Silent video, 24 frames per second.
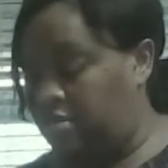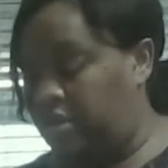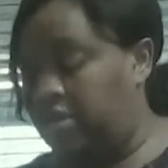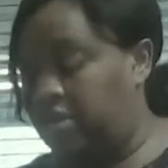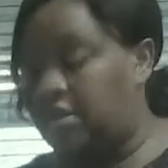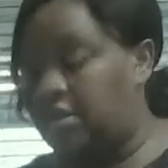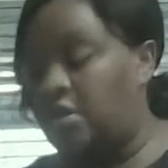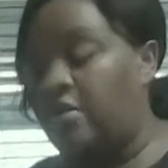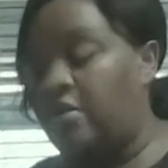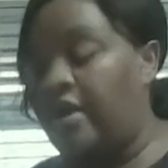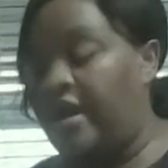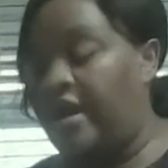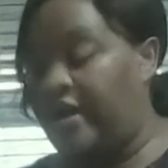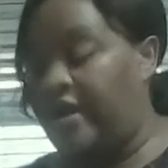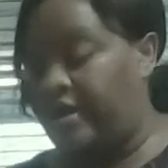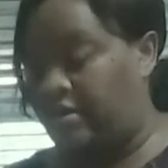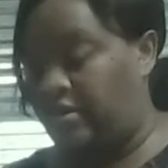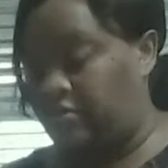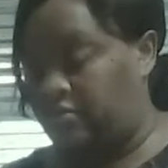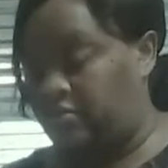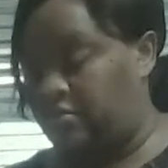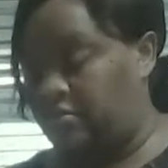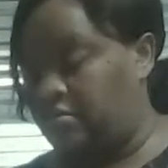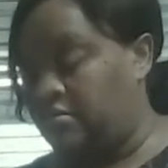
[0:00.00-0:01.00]
It's
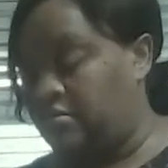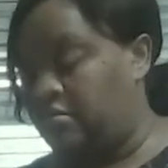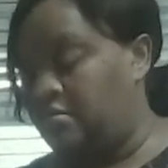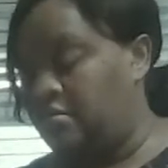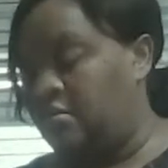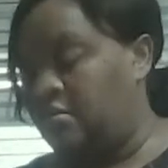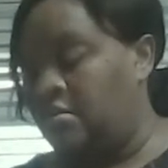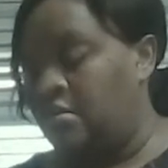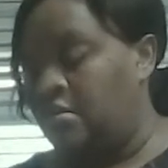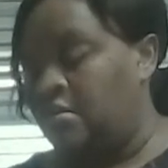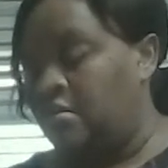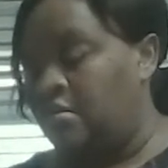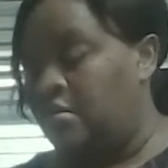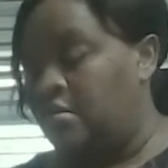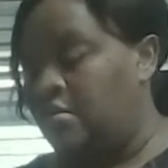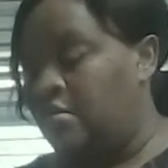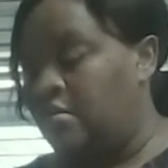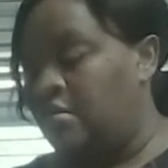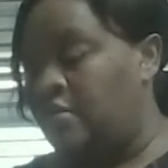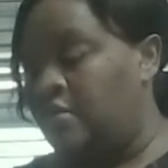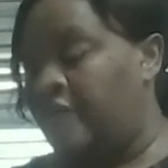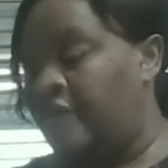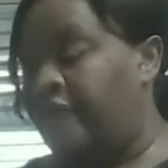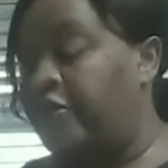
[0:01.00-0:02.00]
okay
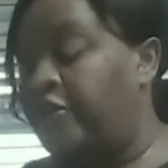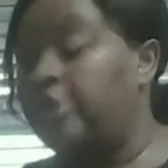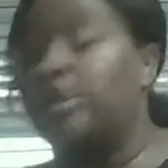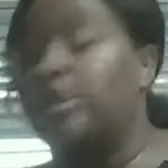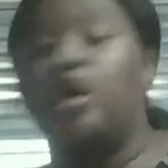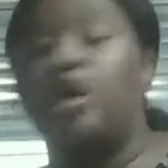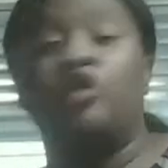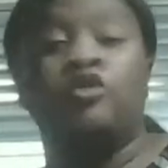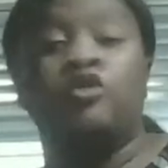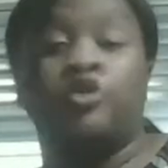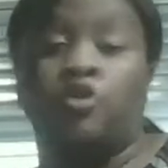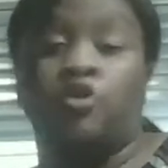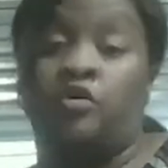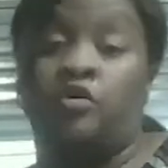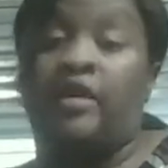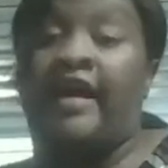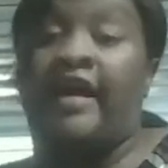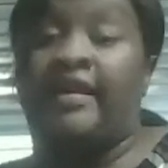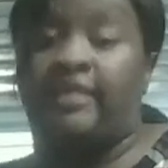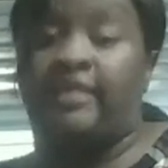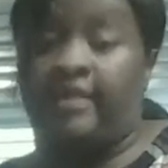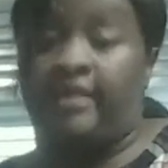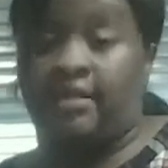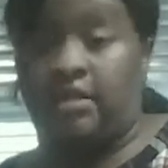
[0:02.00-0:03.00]
for those who
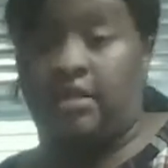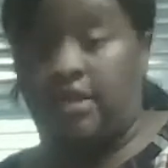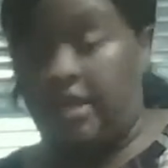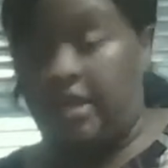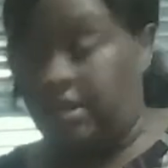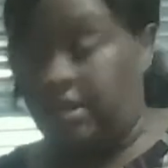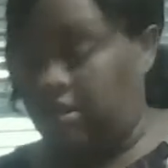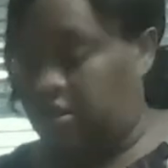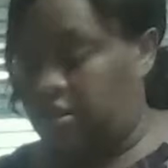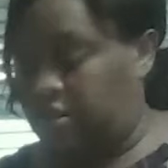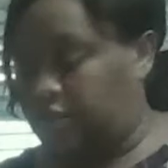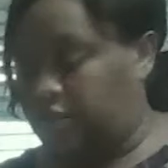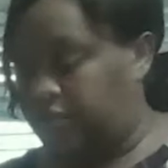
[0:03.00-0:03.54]
like their taste.